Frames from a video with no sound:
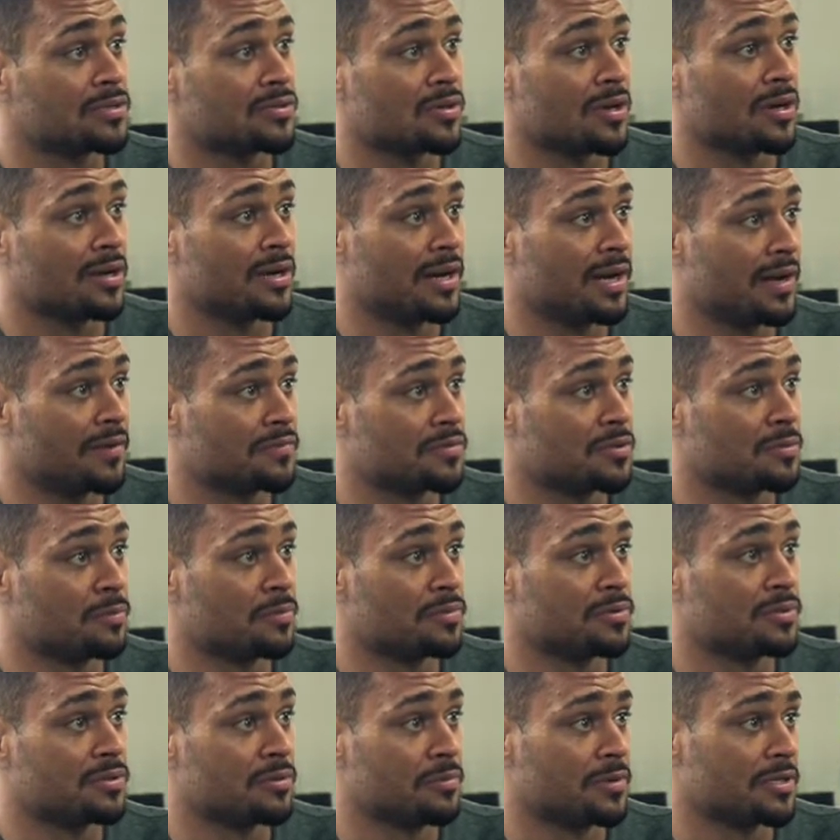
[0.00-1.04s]
So I didn't
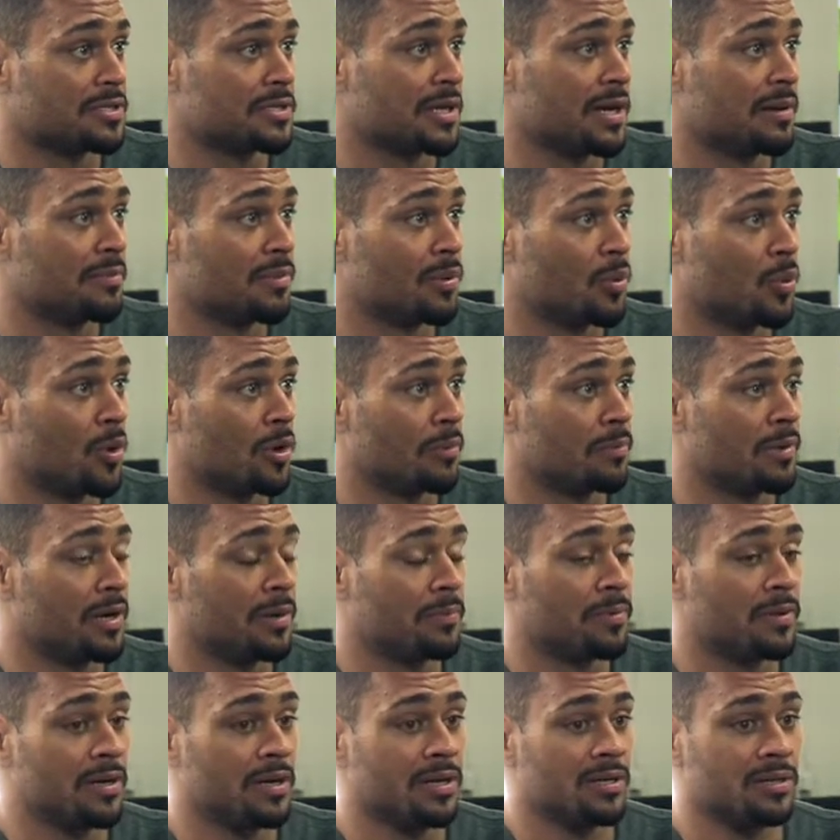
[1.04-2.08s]
have too much time to warm
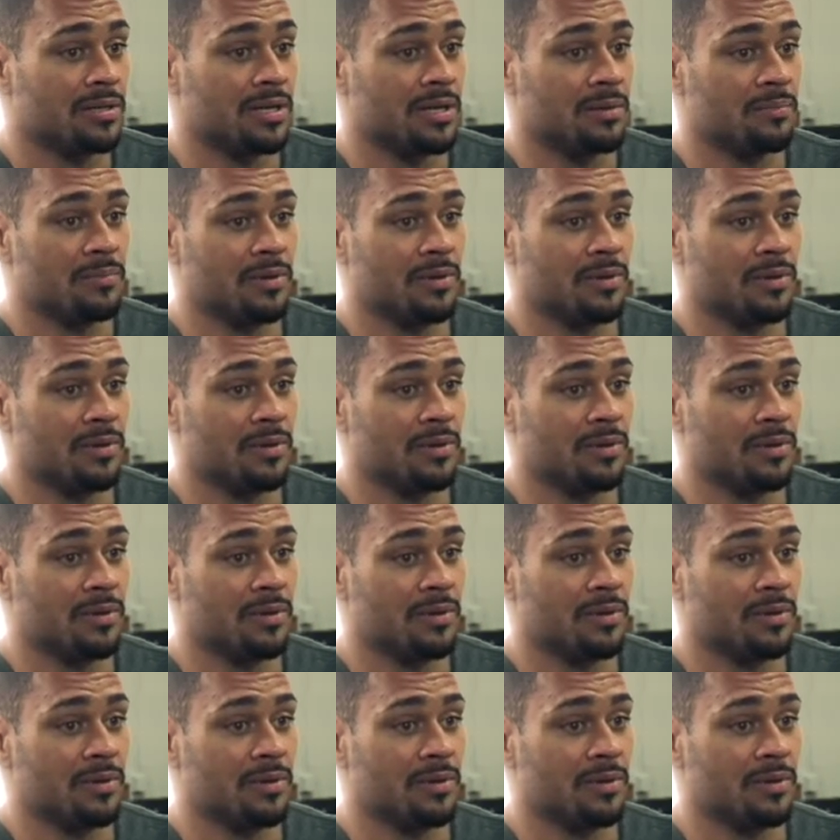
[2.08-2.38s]
up and anything.